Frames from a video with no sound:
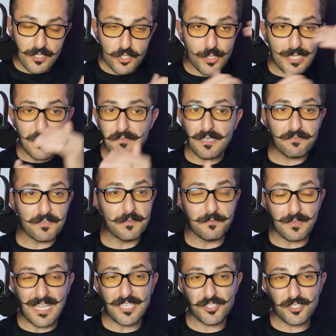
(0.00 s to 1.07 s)
So even if
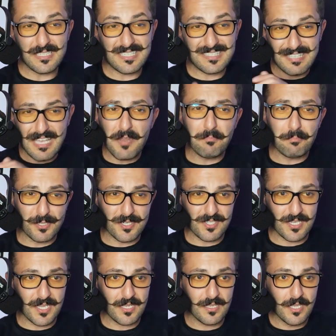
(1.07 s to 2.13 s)
inflation is
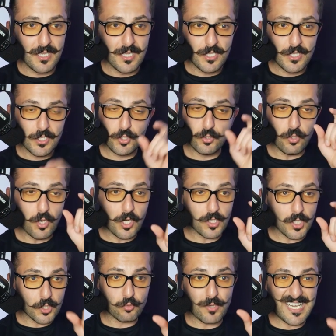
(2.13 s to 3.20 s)
10%, you
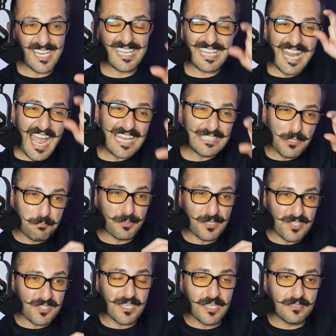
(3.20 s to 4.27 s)
are already
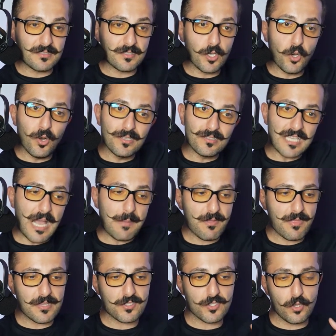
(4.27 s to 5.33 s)
90% on top
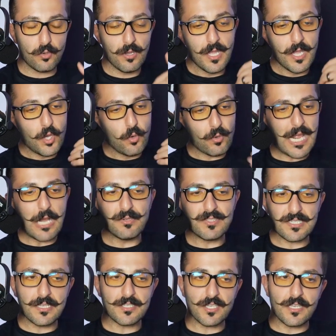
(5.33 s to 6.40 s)
of that. So what I would
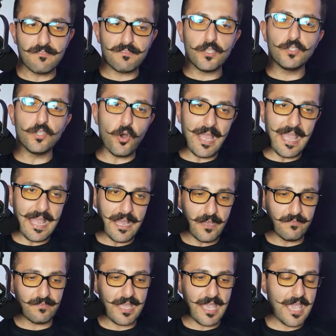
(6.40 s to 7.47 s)
say is if you don't
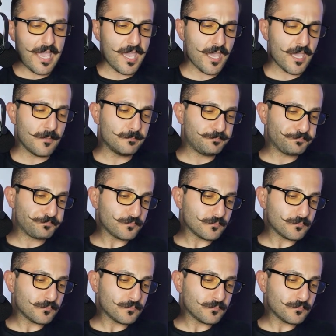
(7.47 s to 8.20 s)
have a